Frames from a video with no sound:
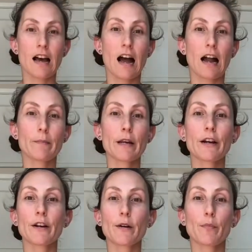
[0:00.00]
I'm
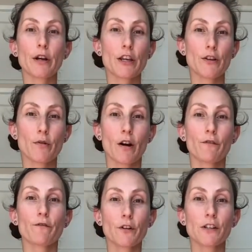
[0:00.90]
here to bring you our
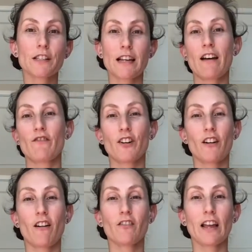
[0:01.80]
first ever
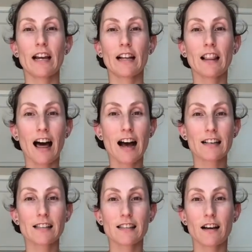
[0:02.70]
online class